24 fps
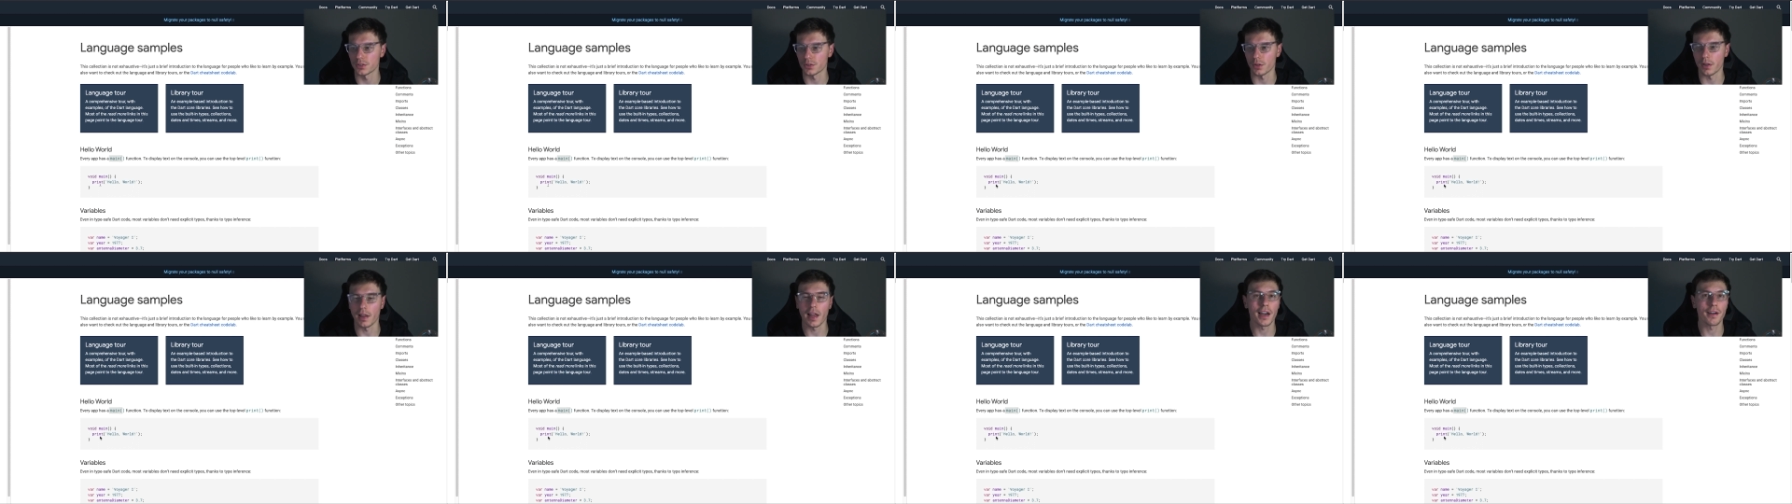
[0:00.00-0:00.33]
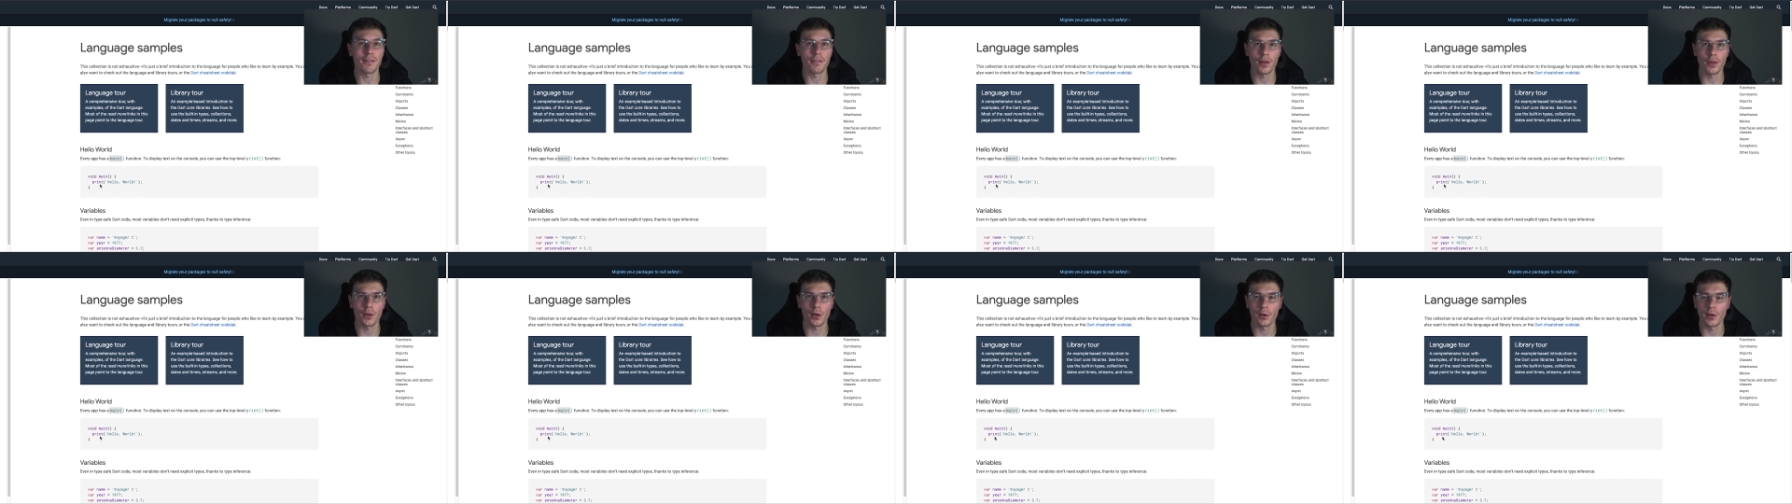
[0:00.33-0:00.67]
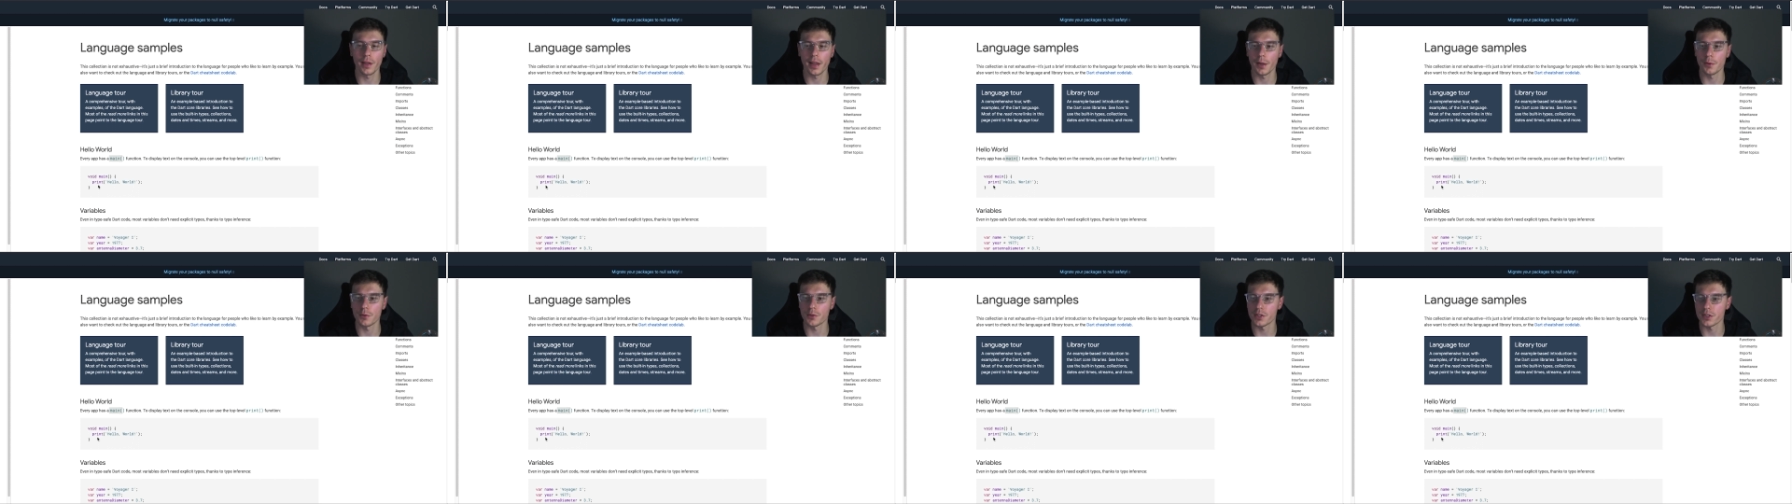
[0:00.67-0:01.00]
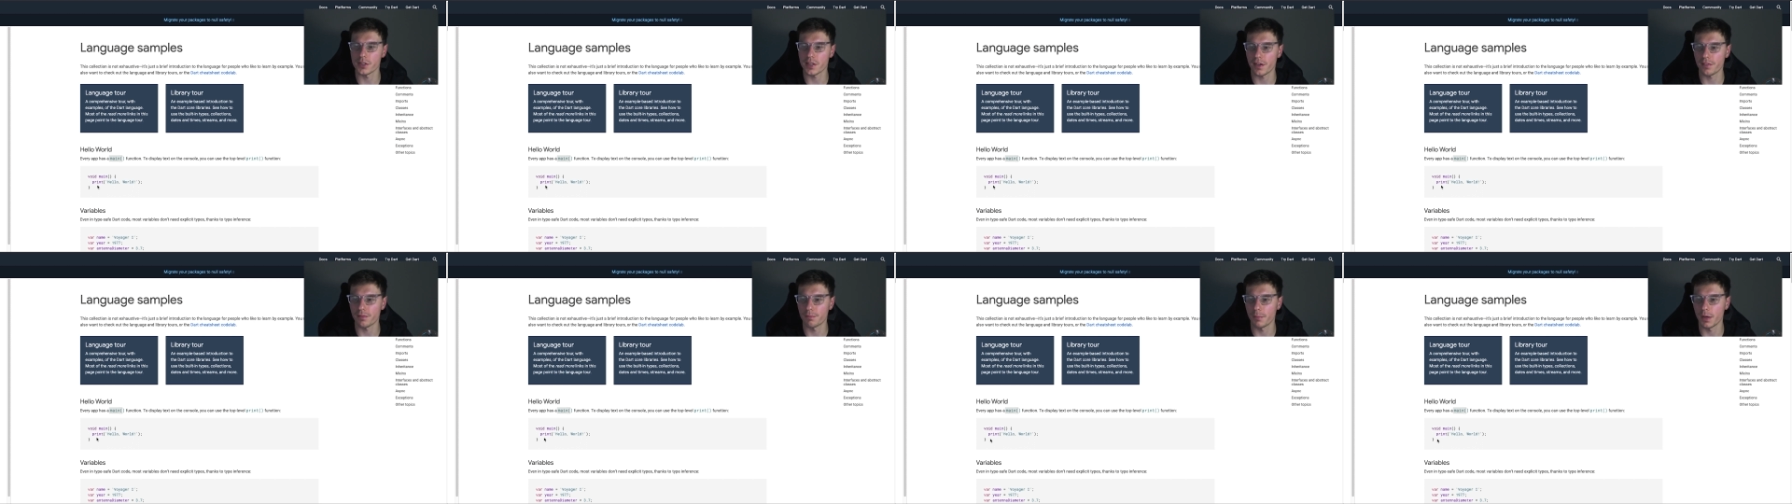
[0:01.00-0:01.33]
A lot of other
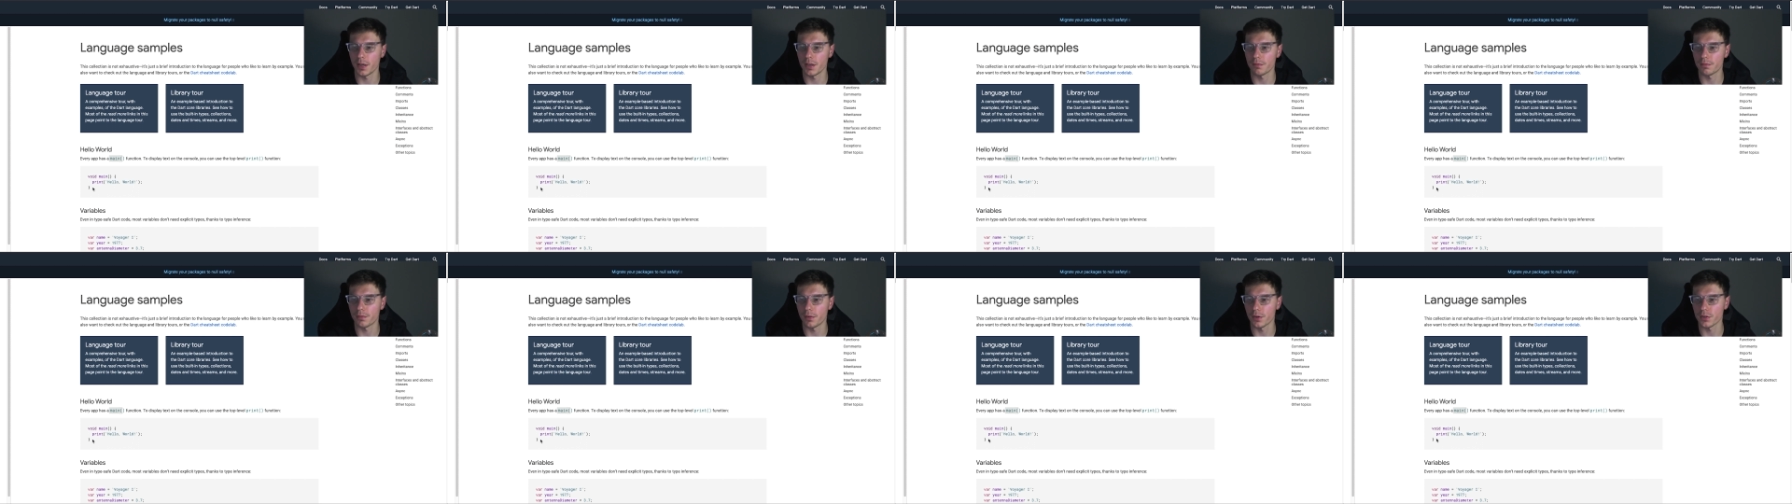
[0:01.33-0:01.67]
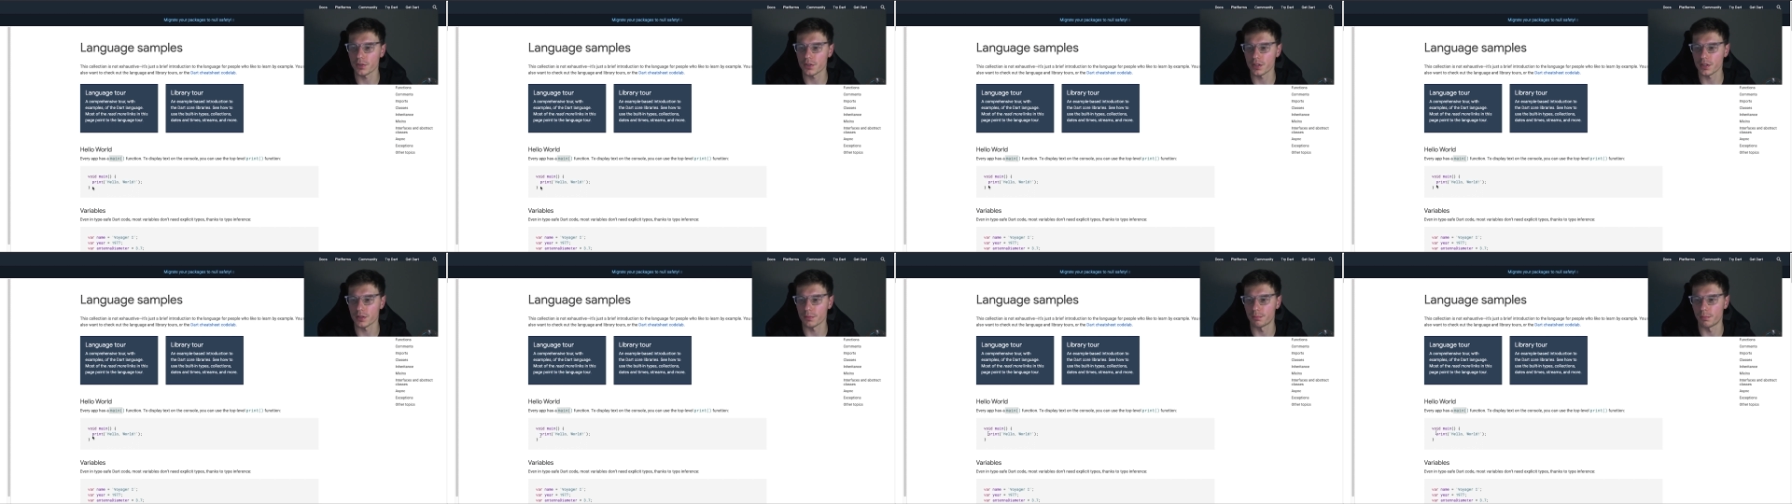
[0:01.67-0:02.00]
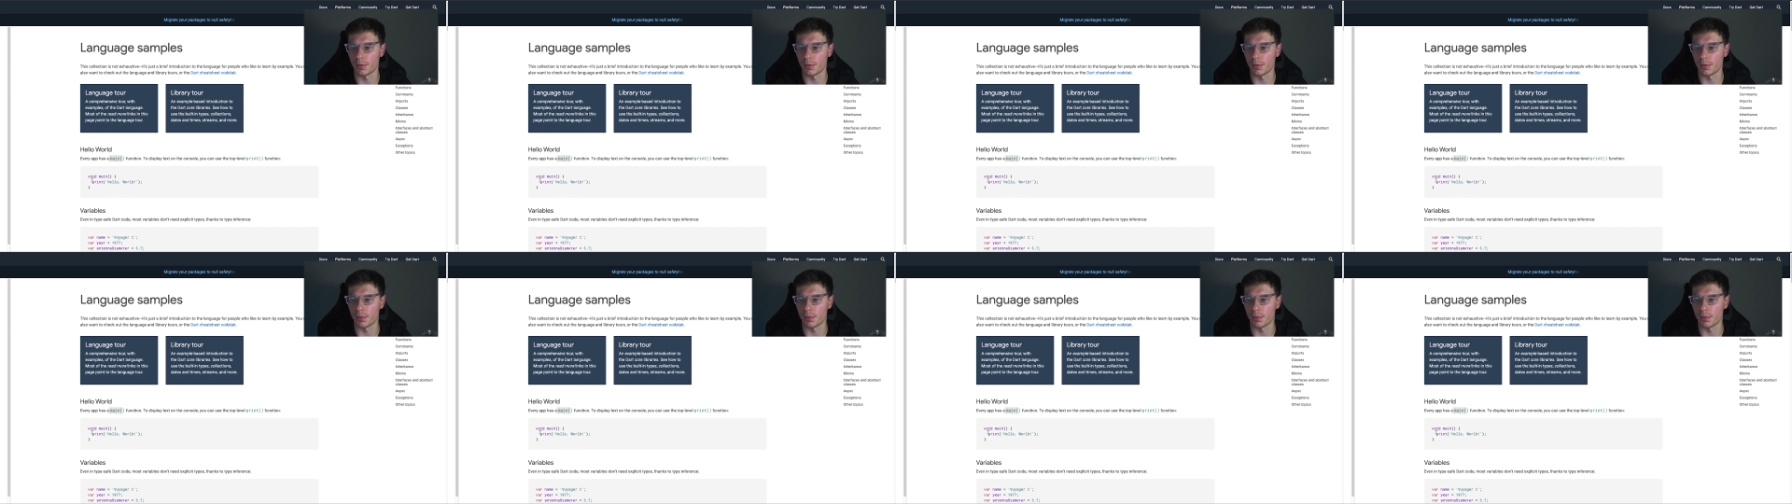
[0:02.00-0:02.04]
languages have main functions,